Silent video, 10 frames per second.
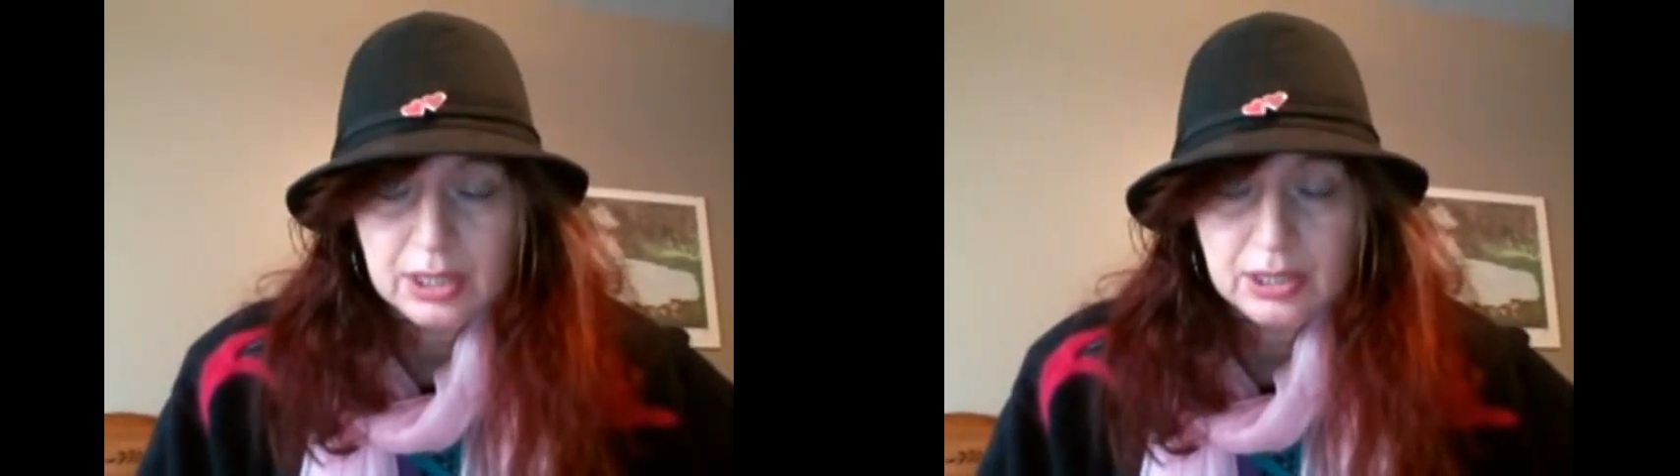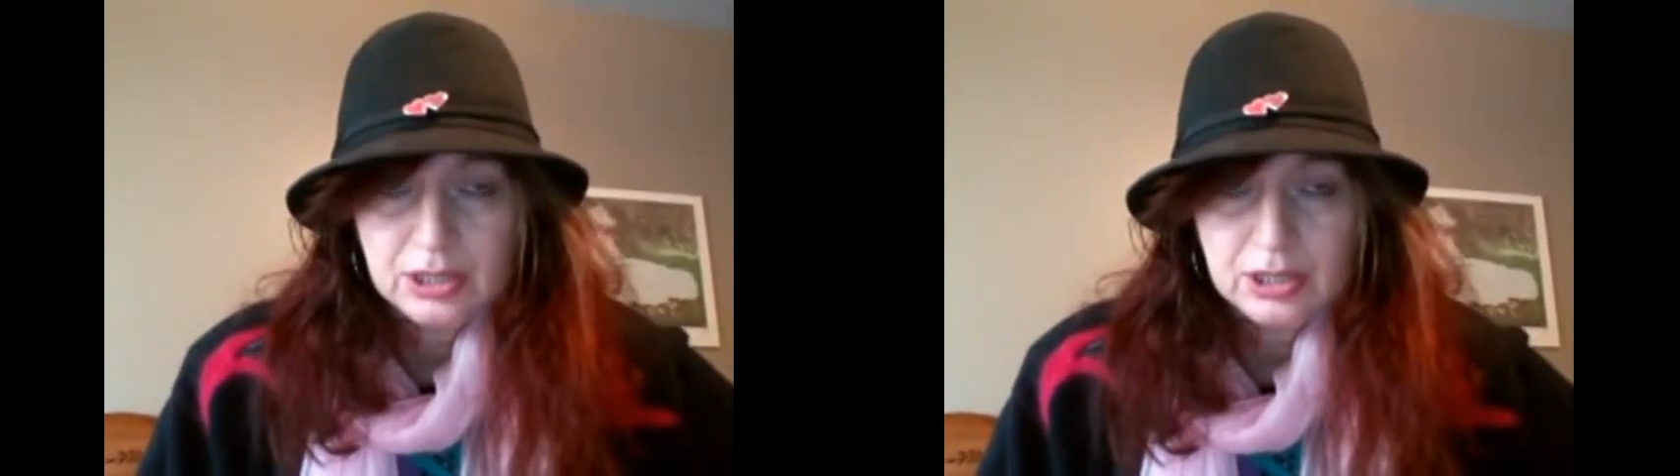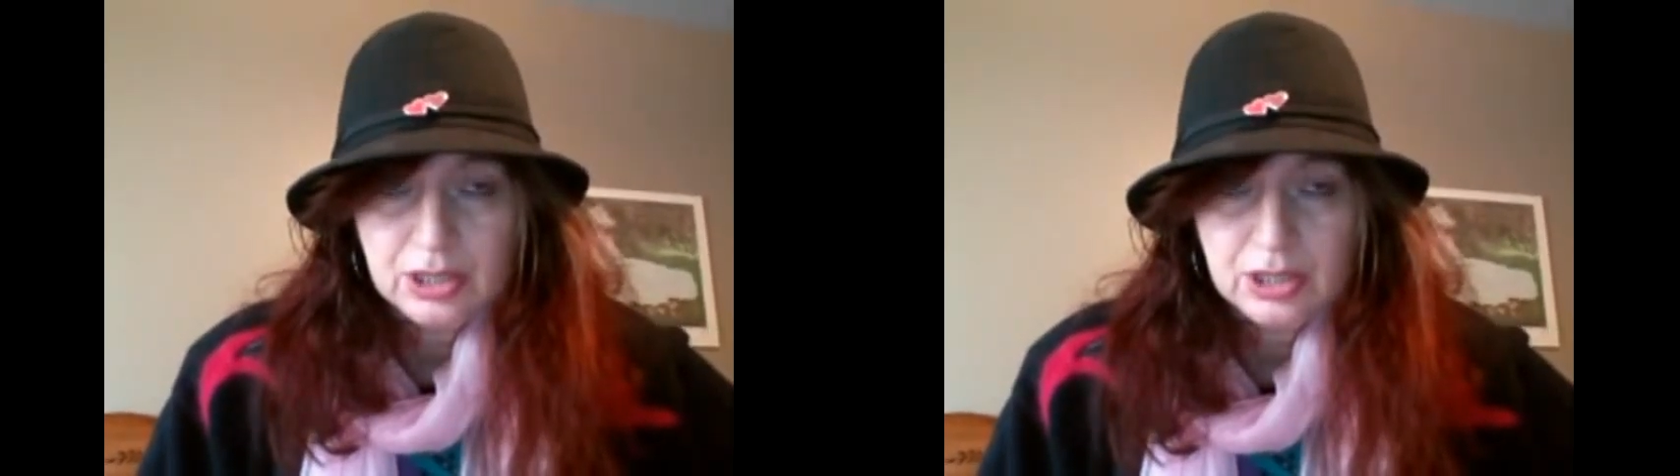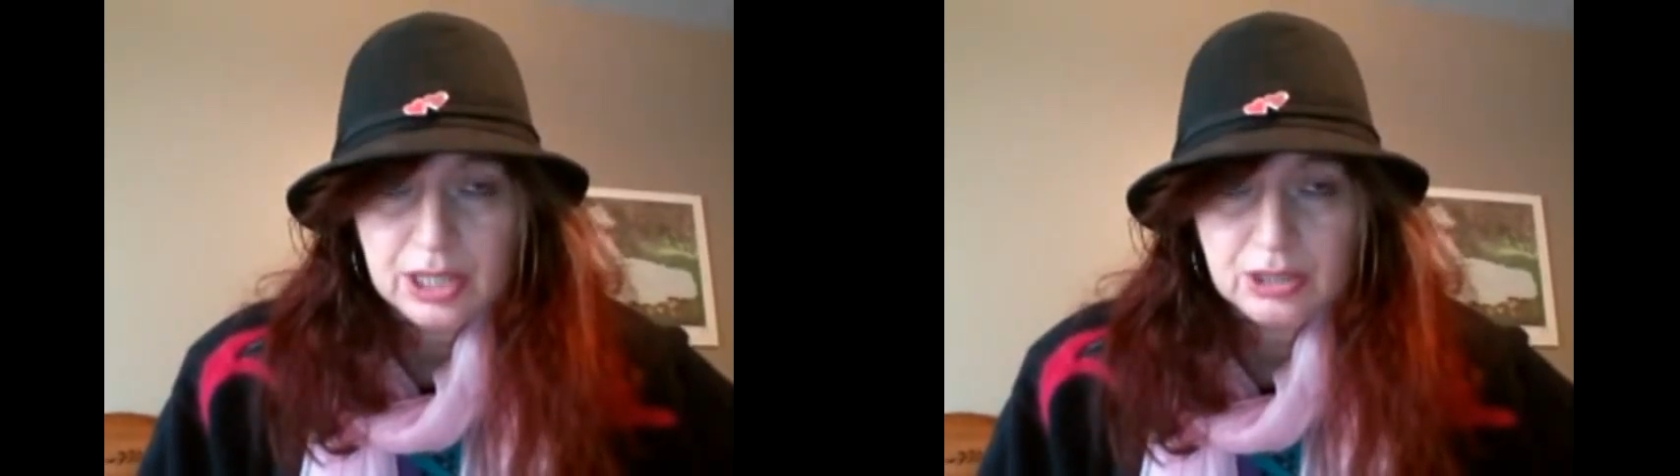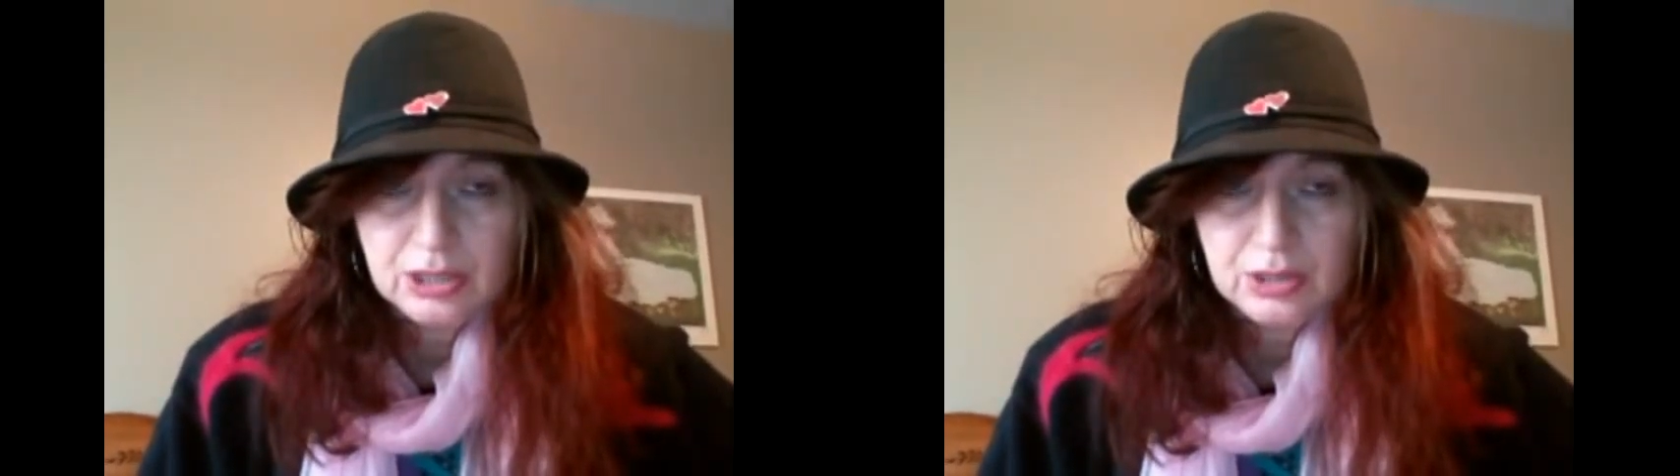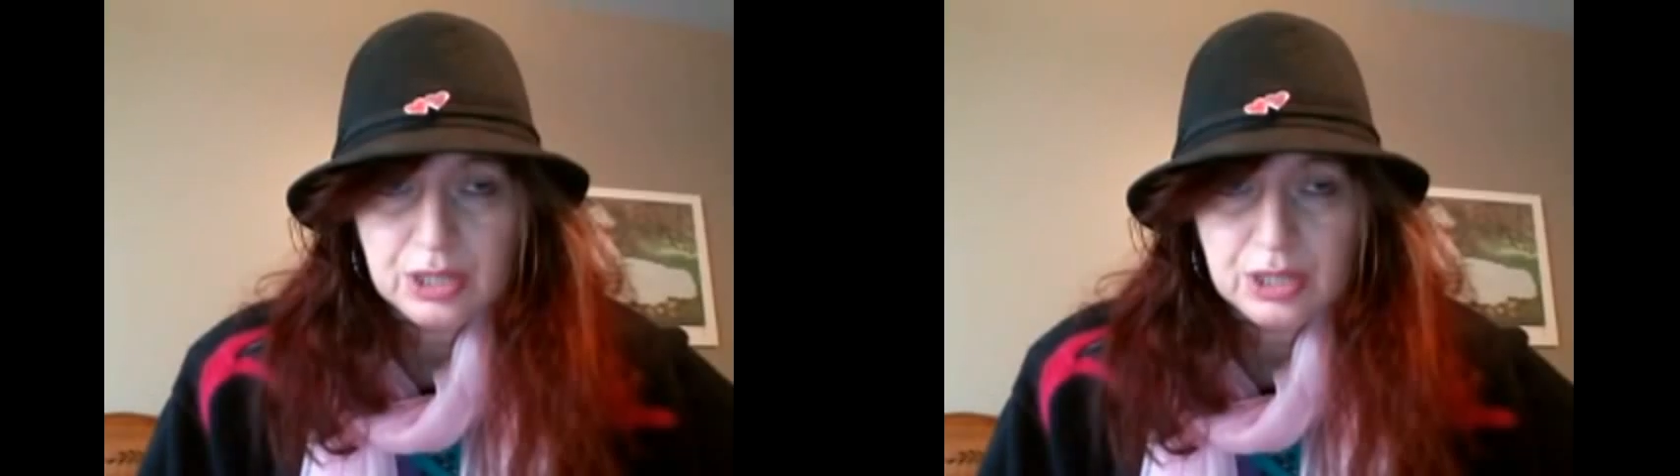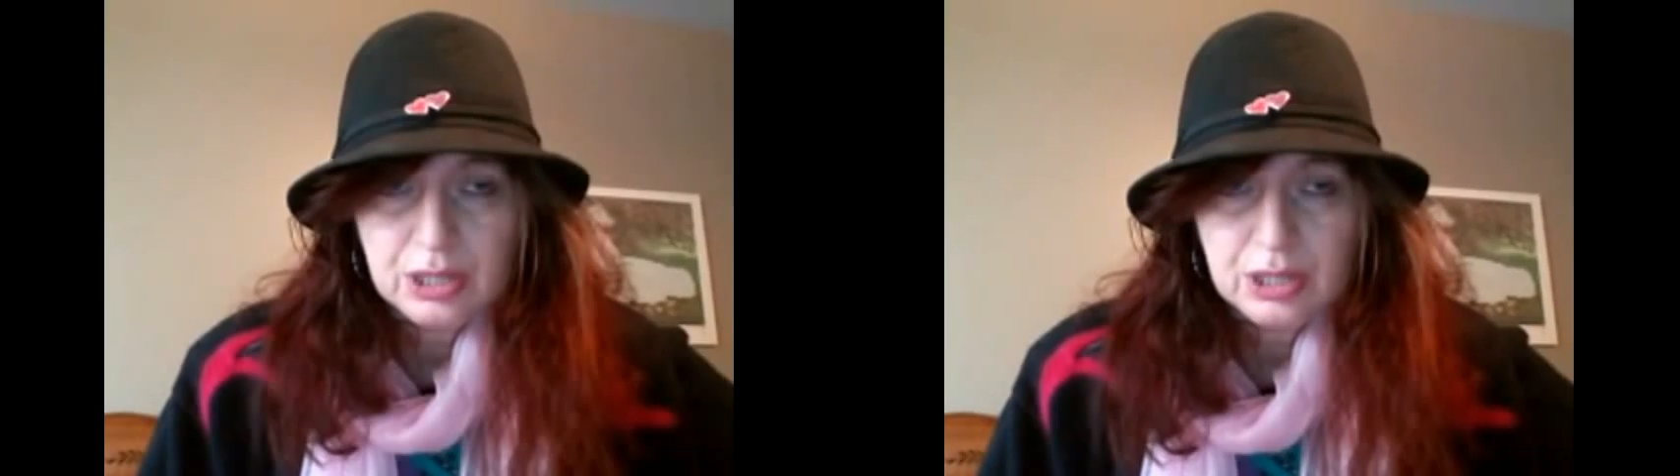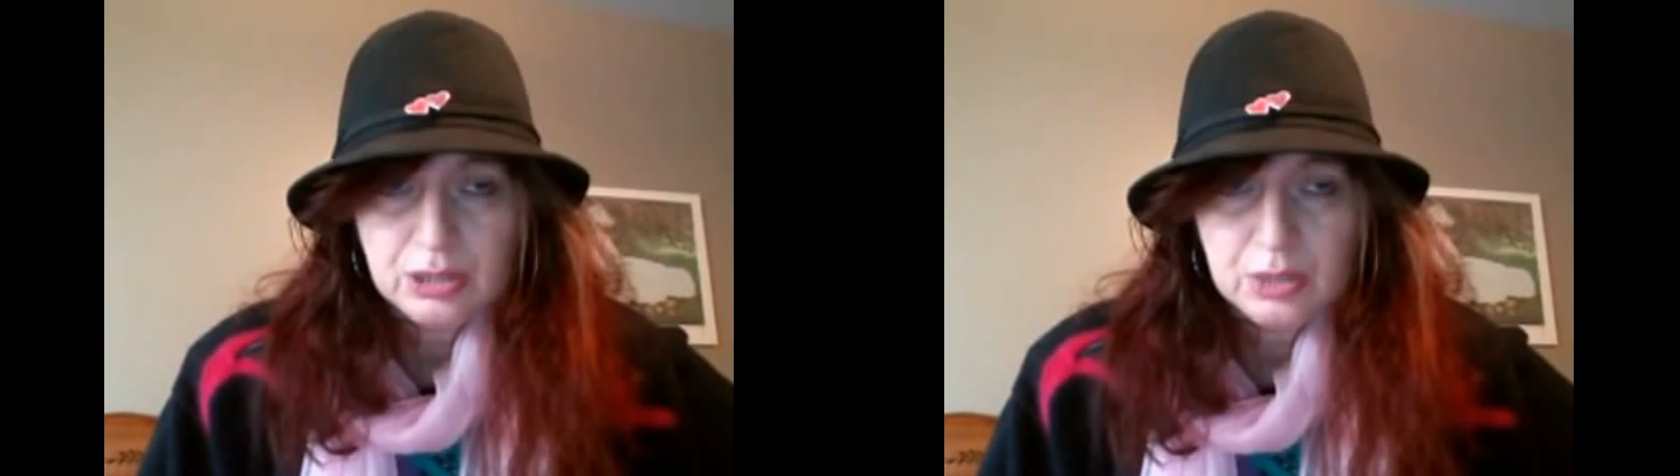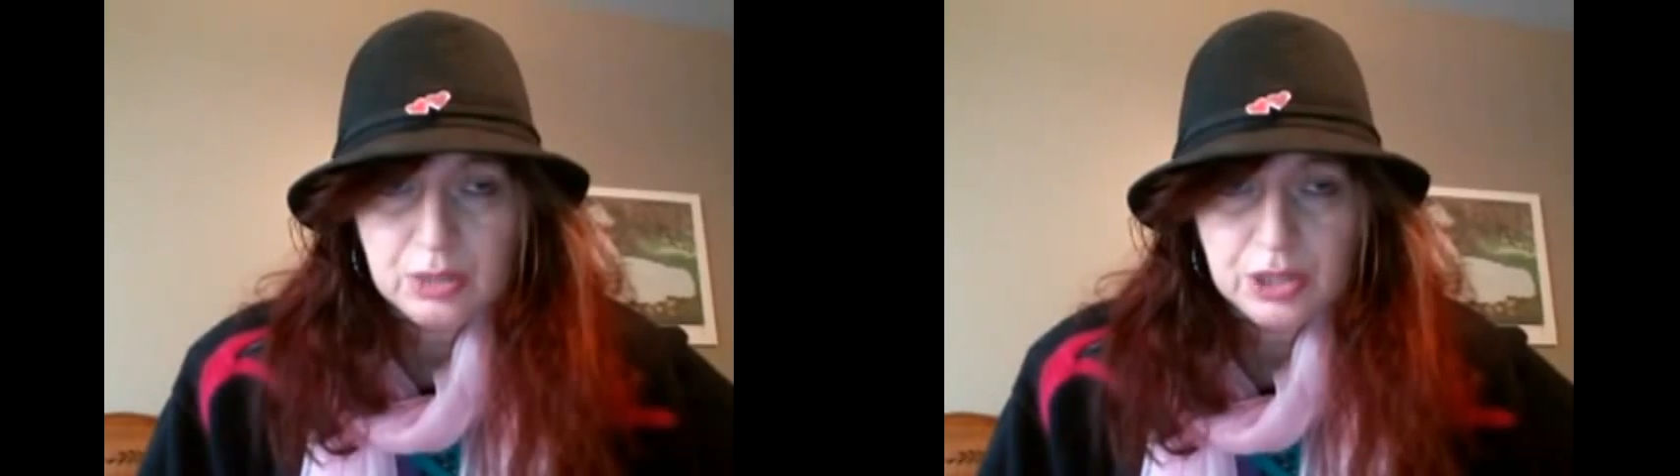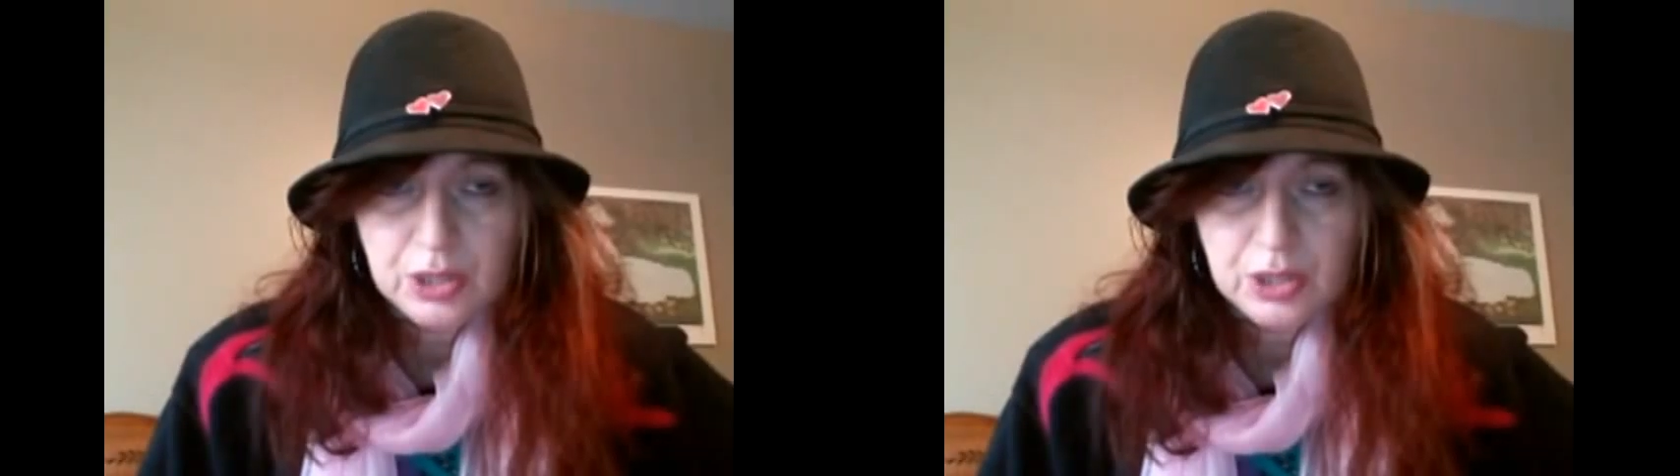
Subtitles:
is to try to get onto one of